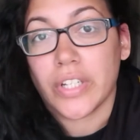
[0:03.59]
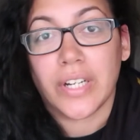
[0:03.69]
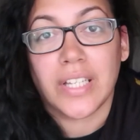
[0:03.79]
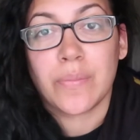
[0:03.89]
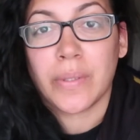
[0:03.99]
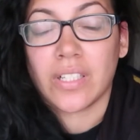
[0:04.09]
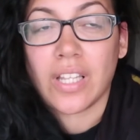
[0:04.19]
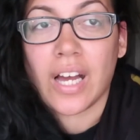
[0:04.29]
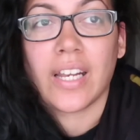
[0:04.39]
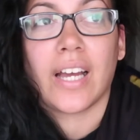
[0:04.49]
There has been a
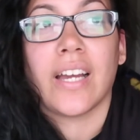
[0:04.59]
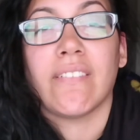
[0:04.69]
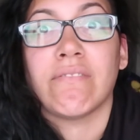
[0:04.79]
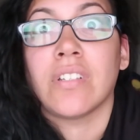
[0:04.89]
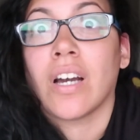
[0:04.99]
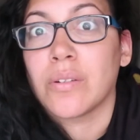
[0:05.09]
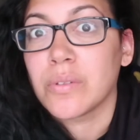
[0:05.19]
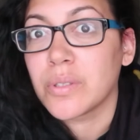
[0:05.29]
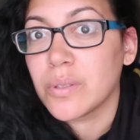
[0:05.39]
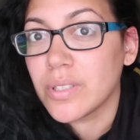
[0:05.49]
lot I have not
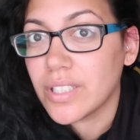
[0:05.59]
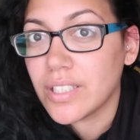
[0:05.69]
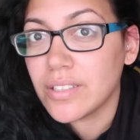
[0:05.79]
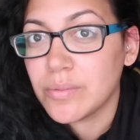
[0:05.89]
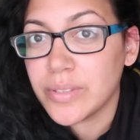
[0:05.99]
recorded.